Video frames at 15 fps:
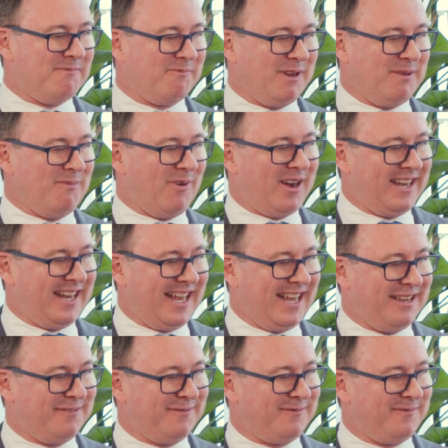We might
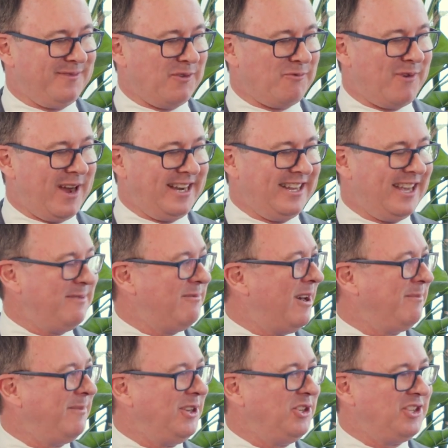have the radio
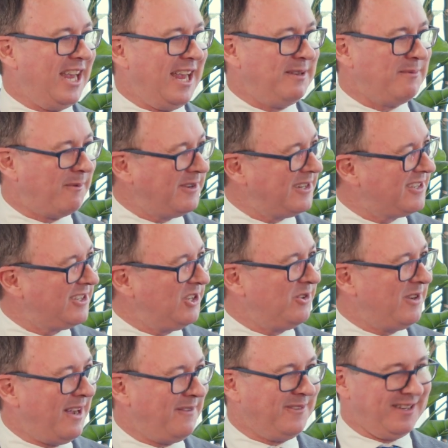might be jammed, but we
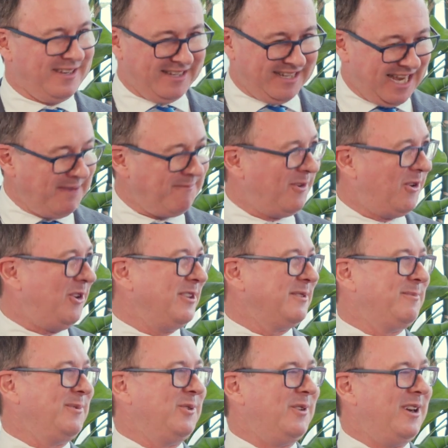still have to keep a
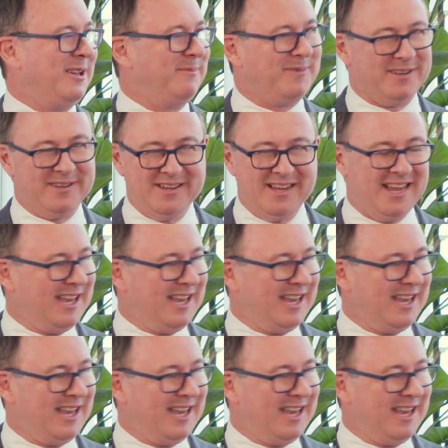hospital open.